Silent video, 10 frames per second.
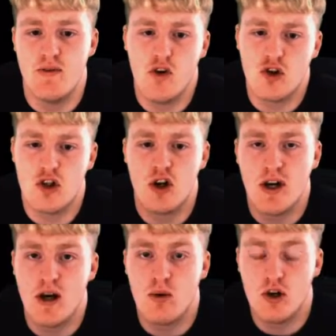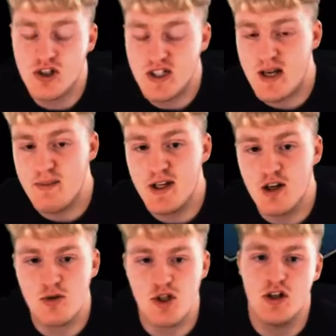We've also got a centre mid
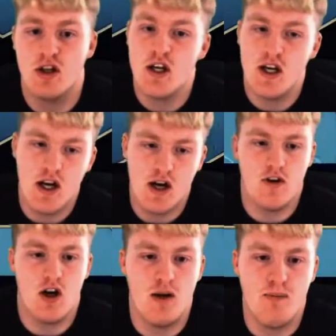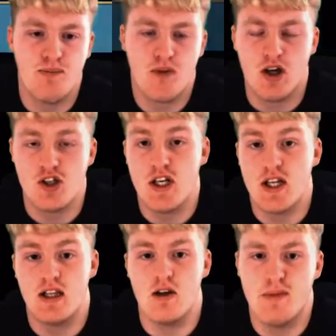option of a cheeky
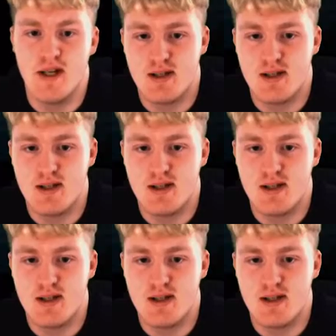little Mason